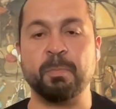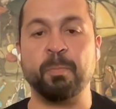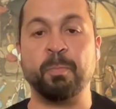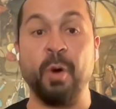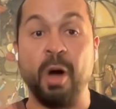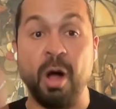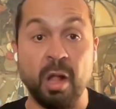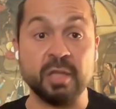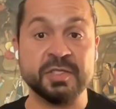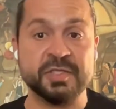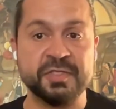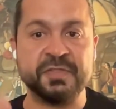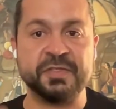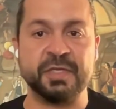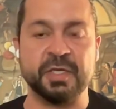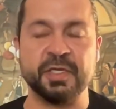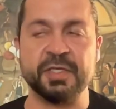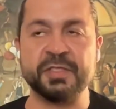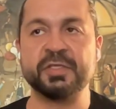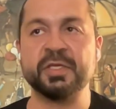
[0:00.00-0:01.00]
bold
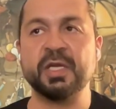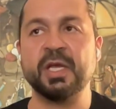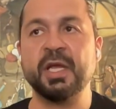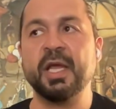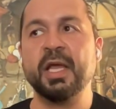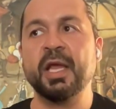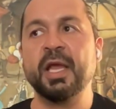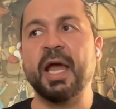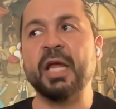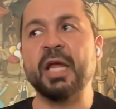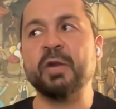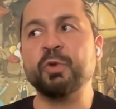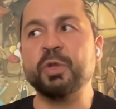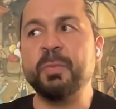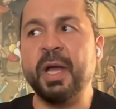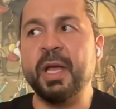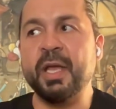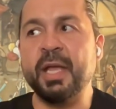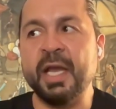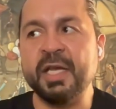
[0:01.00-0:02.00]
things. And with
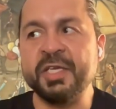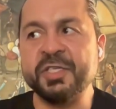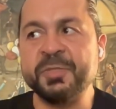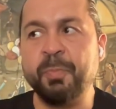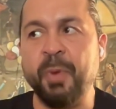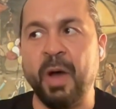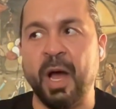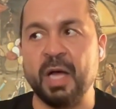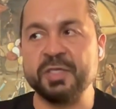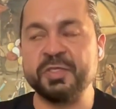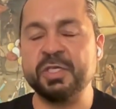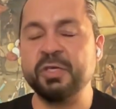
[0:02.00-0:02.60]
my ex-boss,